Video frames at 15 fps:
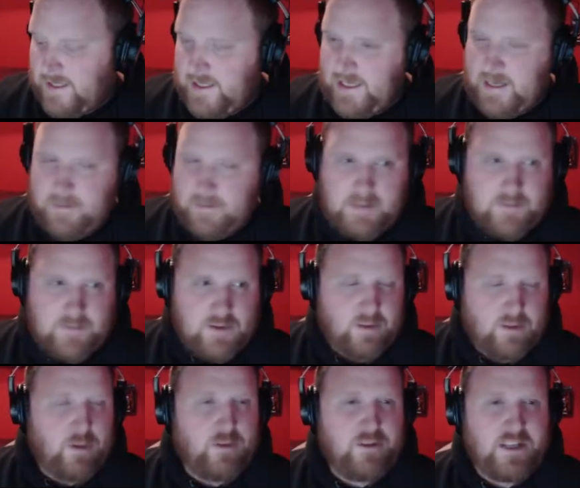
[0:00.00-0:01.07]
Yeah,
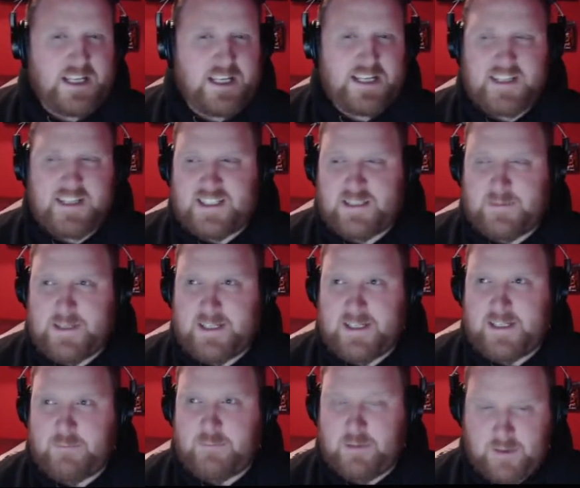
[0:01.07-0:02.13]
absolutely. One thing you said to
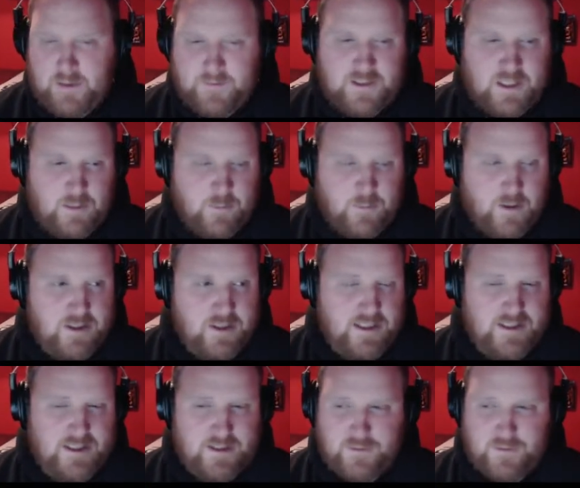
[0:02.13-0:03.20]
me when obviously you
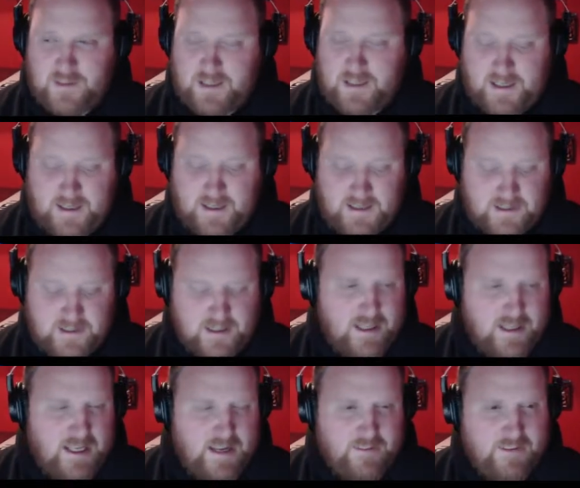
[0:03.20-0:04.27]
watched it and stuff like that is,
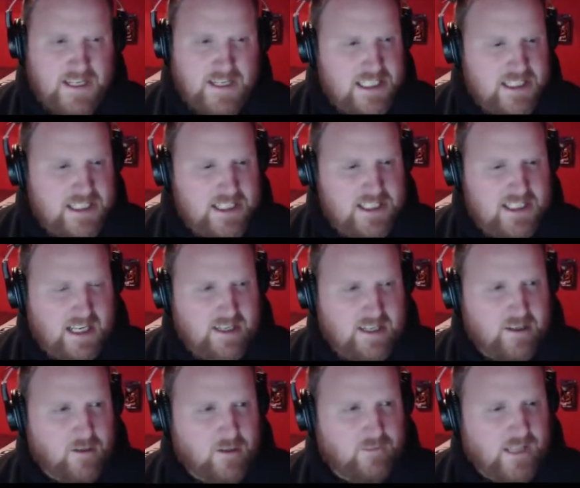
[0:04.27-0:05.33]
if this is the
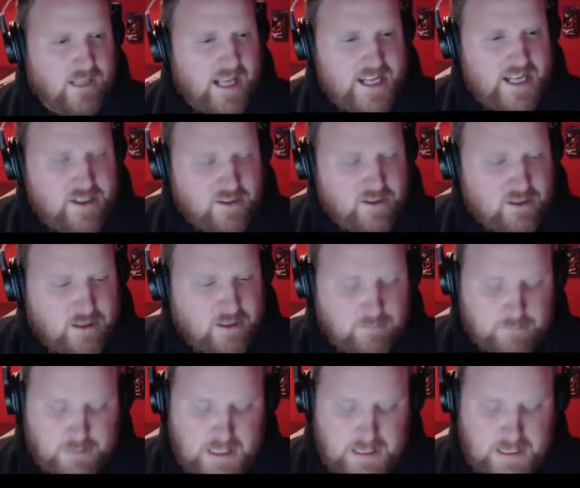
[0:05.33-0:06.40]
standard of
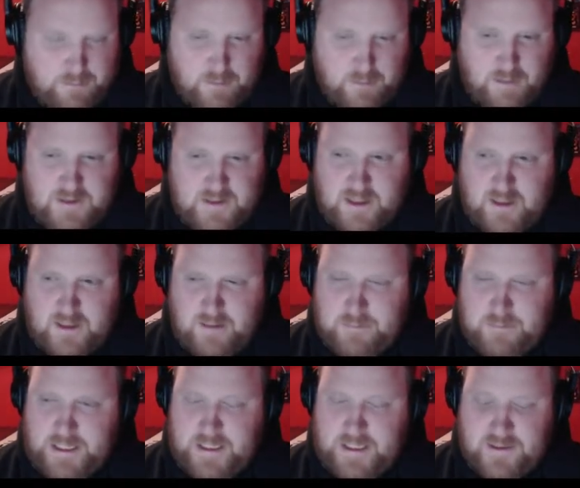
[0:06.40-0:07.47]
people obviously
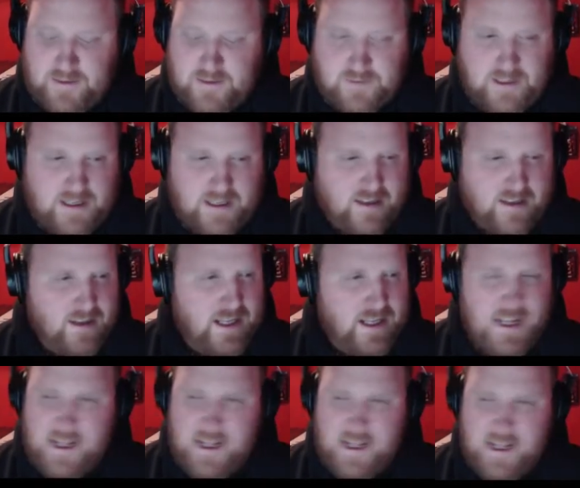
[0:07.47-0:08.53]
competing and stuff like
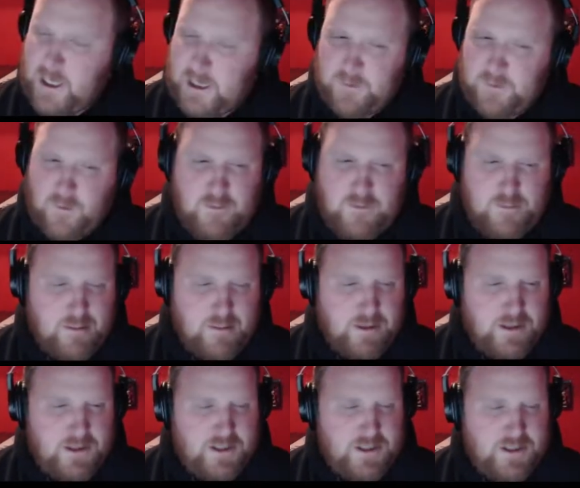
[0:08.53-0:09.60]
that, other
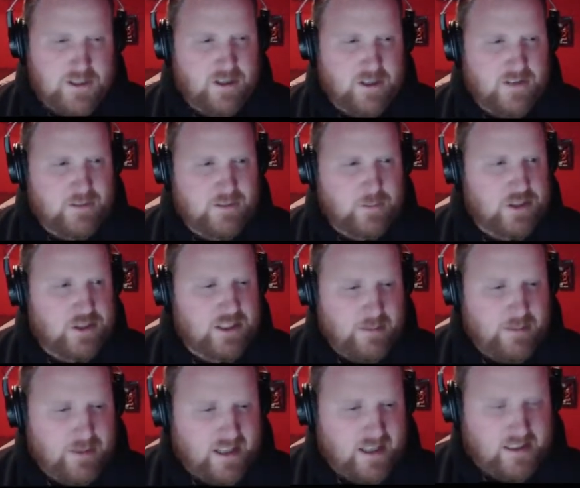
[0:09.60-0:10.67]
promotions are going to have to watch
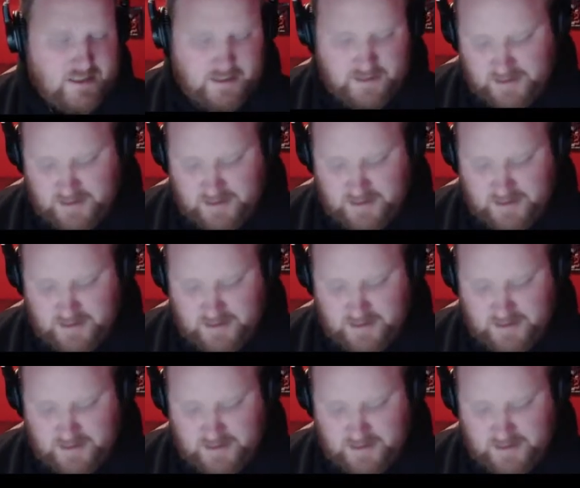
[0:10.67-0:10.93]
their back.